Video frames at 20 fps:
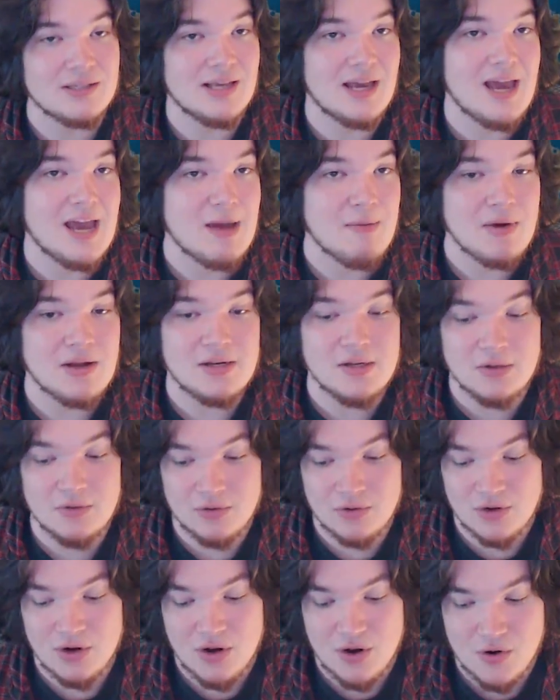as I am, I
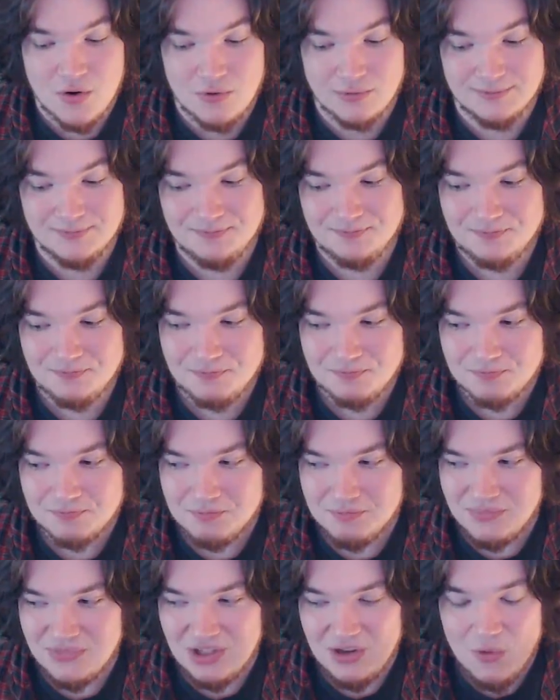don't know
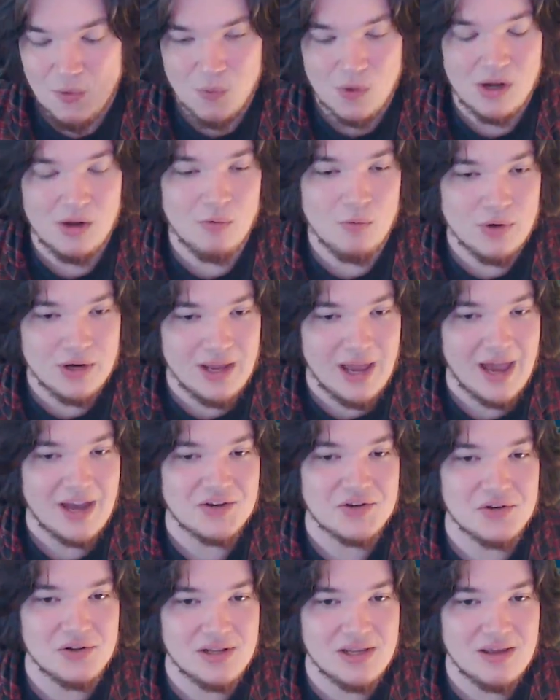what you would
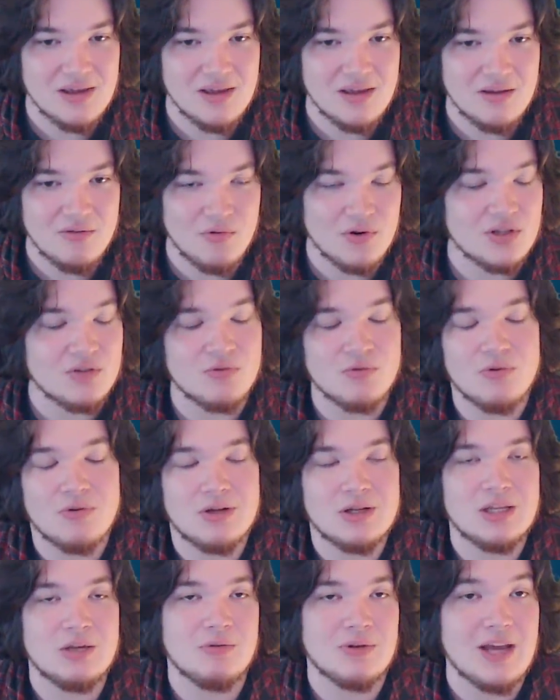actually
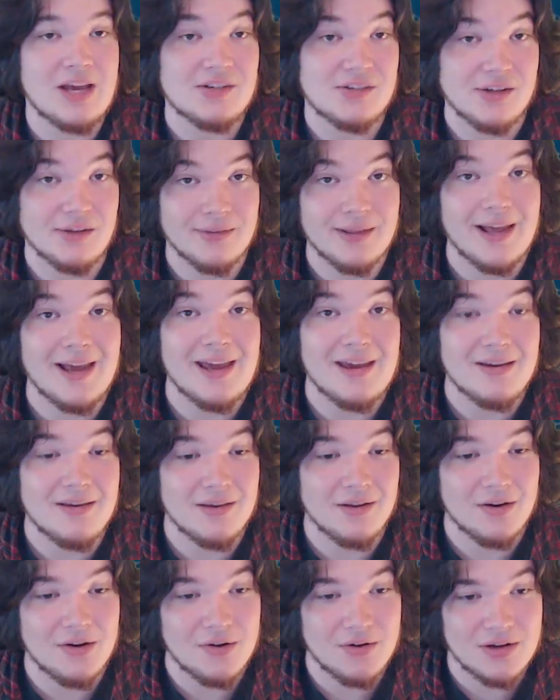
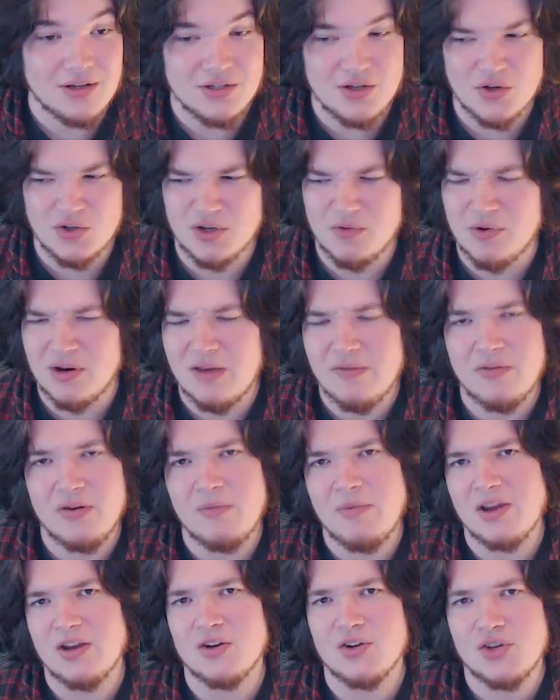like, you know, because usually whenever
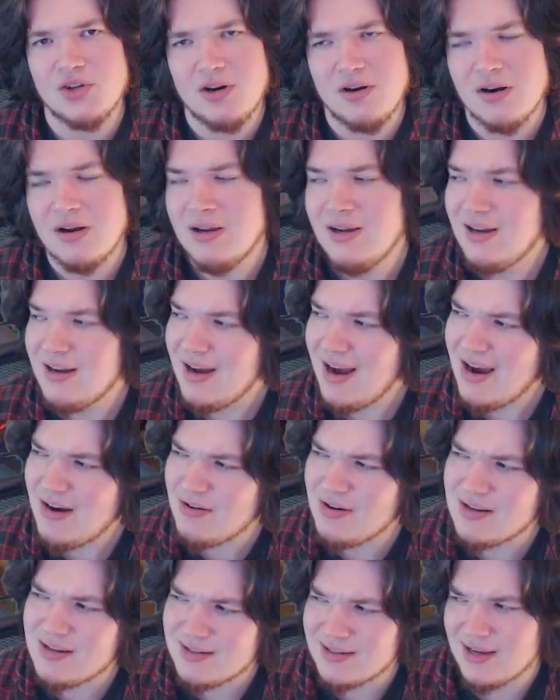I make a shirt, I
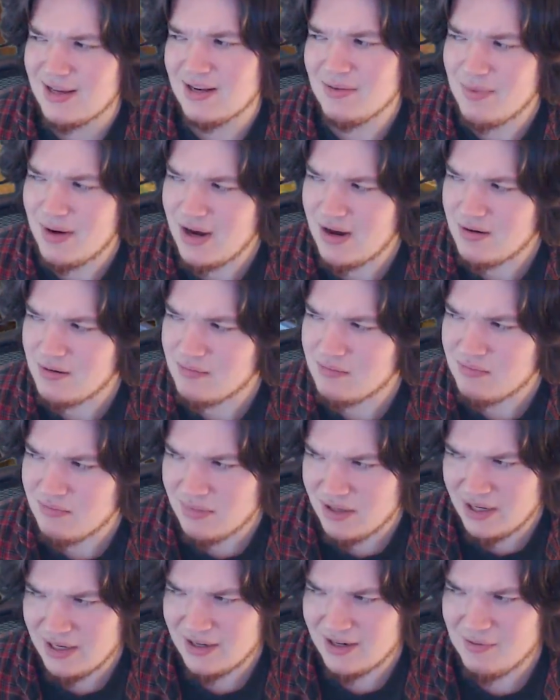only sell about,
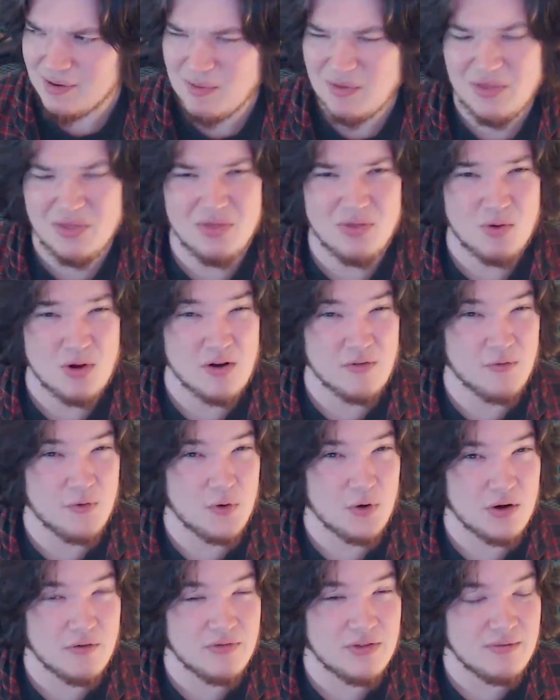I don't know, maybe 3 or
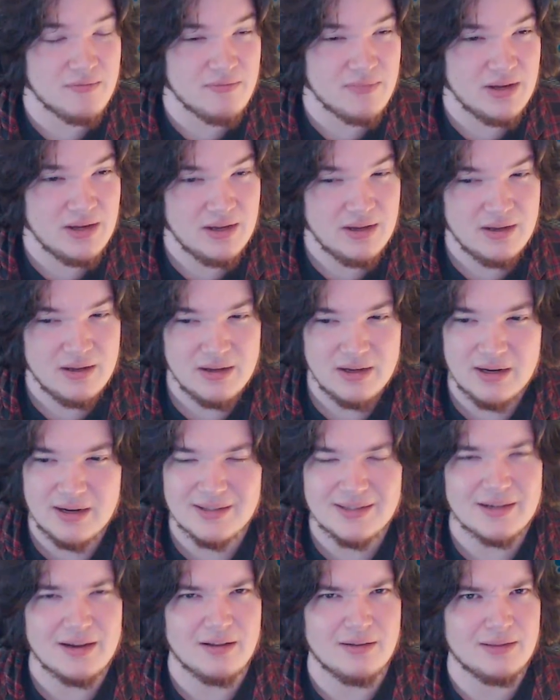4 of them, and
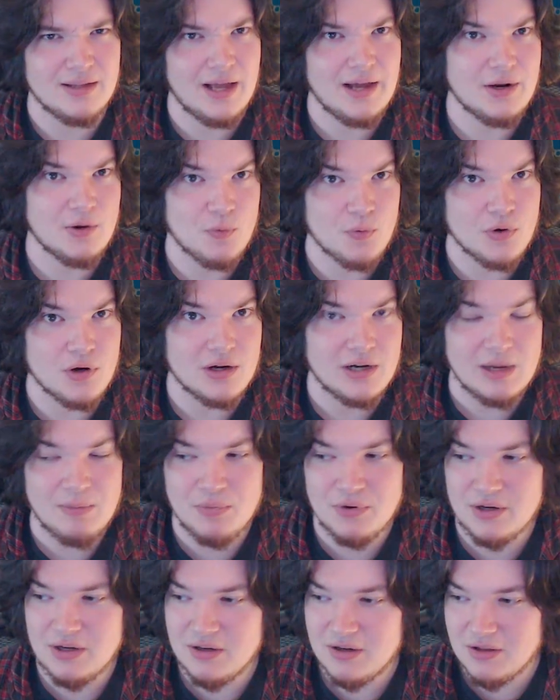it's like a lot of work I
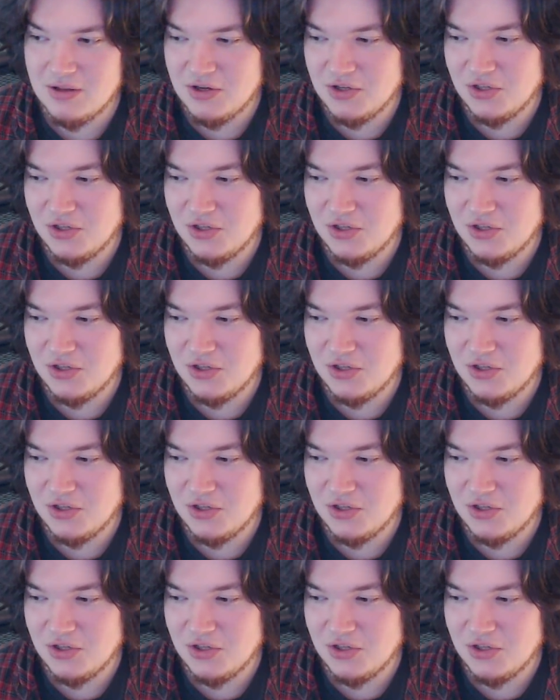put into these